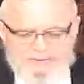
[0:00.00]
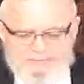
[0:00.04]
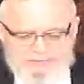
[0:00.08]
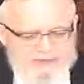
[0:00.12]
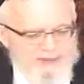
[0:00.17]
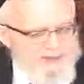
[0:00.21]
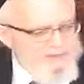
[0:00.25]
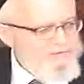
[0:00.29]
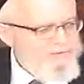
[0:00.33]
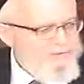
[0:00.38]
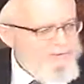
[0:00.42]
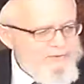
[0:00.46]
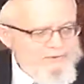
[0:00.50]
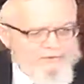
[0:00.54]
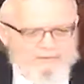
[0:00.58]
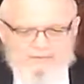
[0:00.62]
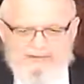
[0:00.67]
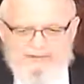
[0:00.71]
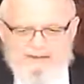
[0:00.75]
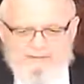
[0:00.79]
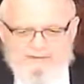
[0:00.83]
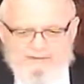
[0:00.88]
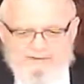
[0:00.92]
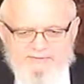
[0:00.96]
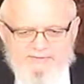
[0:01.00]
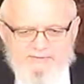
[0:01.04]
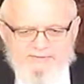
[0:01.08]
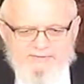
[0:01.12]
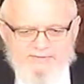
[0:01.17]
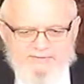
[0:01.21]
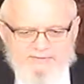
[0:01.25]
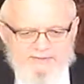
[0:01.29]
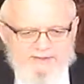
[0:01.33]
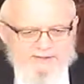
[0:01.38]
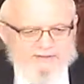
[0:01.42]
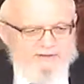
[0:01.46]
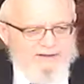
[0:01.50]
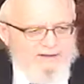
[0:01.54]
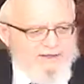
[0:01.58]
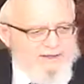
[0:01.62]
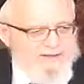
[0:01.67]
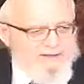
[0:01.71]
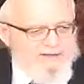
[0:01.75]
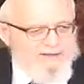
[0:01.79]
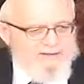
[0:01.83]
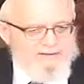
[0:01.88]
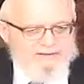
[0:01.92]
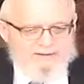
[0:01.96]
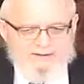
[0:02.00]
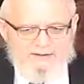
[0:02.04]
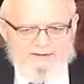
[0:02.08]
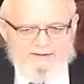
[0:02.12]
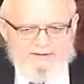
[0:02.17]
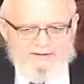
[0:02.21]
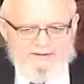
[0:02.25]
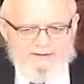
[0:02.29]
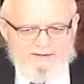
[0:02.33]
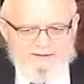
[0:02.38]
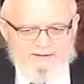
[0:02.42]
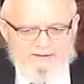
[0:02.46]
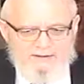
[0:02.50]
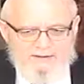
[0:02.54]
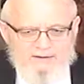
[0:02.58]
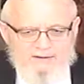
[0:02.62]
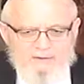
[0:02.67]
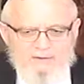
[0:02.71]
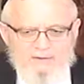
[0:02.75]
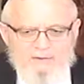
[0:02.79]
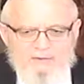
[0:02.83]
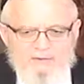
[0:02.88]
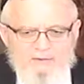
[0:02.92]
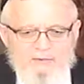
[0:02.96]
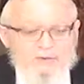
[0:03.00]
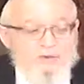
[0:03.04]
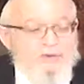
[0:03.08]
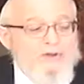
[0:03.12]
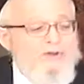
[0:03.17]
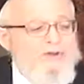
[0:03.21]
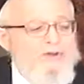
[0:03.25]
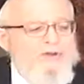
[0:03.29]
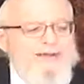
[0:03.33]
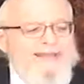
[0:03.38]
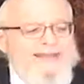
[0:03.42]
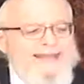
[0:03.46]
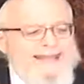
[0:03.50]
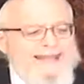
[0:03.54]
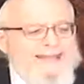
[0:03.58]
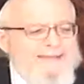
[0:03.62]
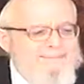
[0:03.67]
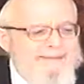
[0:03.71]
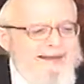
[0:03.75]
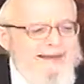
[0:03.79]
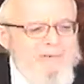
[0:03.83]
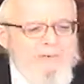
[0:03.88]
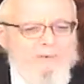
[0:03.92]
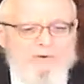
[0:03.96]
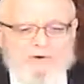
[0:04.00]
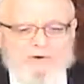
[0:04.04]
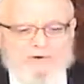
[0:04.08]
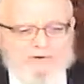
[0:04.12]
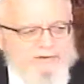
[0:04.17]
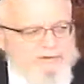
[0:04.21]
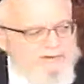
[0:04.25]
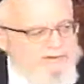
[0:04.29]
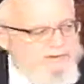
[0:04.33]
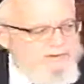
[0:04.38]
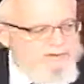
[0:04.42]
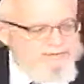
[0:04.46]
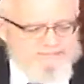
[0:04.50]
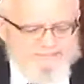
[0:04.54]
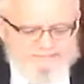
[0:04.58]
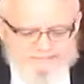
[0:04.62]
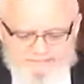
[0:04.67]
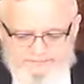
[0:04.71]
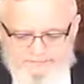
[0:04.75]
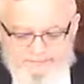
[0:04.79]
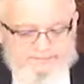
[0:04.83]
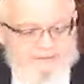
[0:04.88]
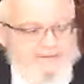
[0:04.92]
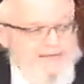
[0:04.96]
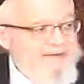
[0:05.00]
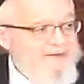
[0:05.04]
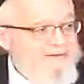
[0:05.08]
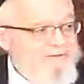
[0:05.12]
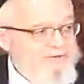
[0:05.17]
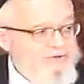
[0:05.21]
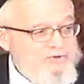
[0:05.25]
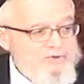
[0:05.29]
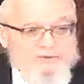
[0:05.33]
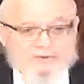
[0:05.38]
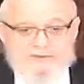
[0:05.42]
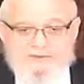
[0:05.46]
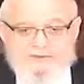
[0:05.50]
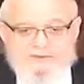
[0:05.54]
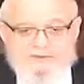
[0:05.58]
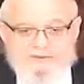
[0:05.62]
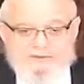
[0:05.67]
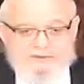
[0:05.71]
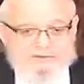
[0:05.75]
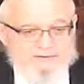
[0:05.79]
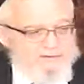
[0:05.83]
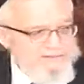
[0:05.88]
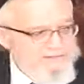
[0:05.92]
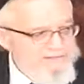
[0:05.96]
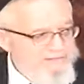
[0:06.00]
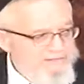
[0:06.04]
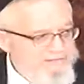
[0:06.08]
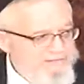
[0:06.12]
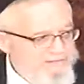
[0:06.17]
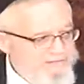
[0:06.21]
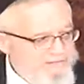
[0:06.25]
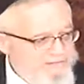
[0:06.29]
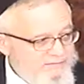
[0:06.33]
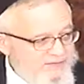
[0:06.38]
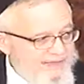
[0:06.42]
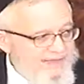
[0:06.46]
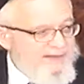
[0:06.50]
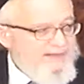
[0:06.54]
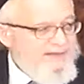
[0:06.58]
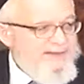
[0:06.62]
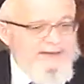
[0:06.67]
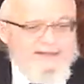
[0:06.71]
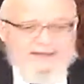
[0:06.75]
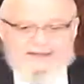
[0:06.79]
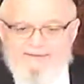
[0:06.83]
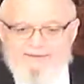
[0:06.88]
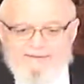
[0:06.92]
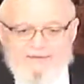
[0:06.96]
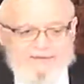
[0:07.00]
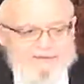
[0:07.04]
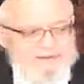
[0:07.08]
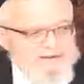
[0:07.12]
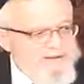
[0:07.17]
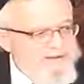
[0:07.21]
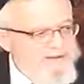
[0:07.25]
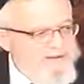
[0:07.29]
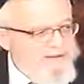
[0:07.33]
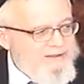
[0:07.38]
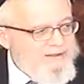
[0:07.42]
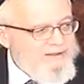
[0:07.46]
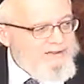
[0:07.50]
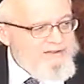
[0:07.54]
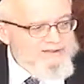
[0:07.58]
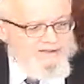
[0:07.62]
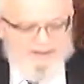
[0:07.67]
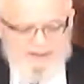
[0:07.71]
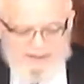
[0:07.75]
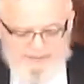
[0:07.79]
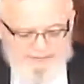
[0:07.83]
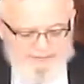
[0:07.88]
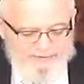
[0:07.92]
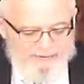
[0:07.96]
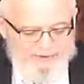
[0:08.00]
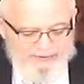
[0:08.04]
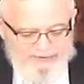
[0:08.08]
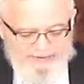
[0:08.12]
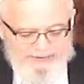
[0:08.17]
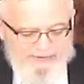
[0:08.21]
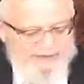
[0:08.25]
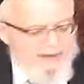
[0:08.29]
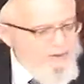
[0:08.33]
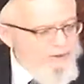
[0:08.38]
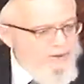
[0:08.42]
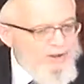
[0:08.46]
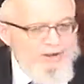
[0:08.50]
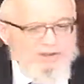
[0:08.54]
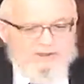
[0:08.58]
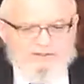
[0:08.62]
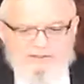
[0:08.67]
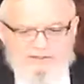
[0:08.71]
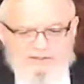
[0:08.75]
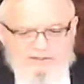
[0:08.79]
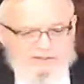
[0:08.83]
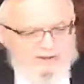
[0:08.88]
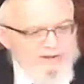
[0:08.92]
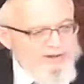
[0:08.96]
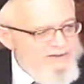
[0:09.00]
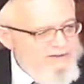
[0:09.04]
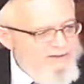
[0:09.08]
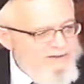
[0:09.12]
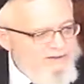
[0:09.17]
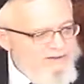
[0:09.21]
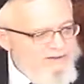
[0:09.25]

blindfold on me, how am I supposed to see the light? Well, you didn't heed my word. I didn't have a choice. I, I didn't have the ability. You said up front, I will harden his heart.